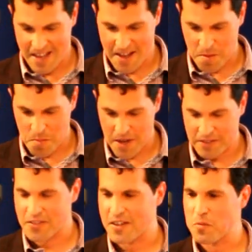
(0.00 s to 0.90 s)

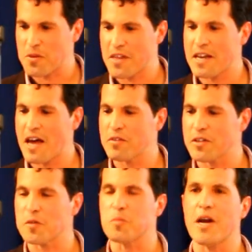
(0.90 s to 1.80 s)
But we'll then have a
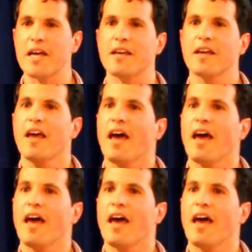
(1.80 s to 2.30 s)
little break